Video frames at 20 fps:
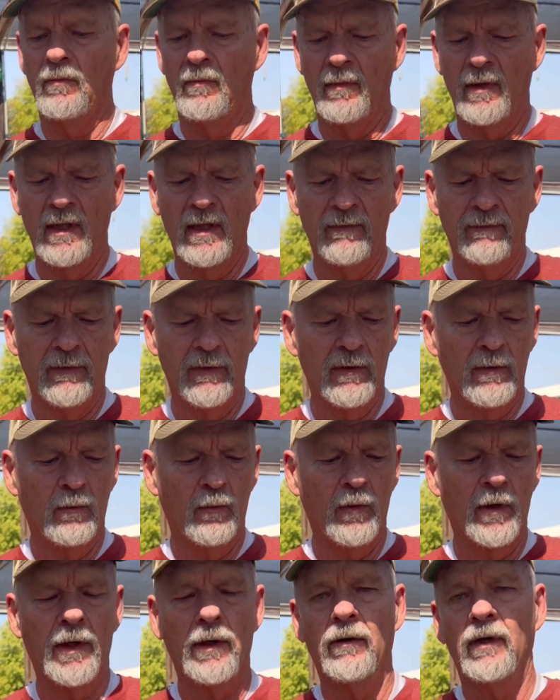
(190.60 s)
If you're
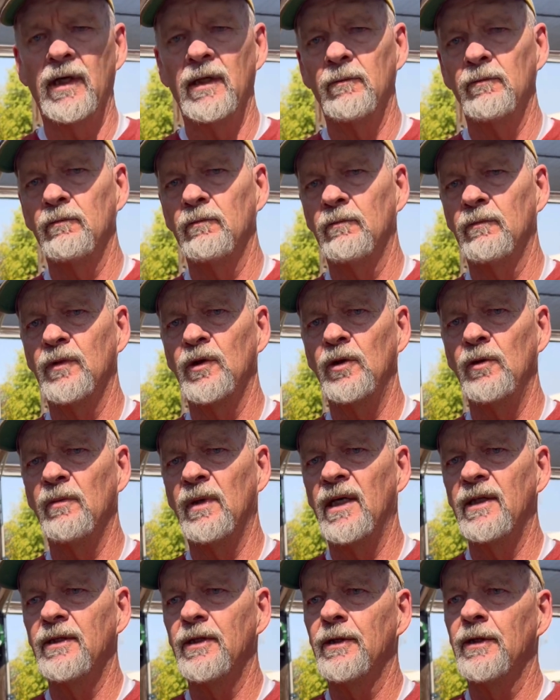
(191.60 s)
watering them too
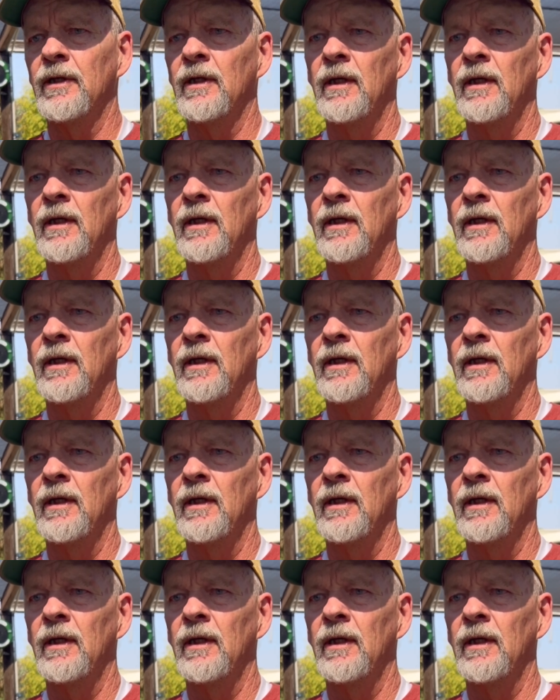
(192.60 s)
much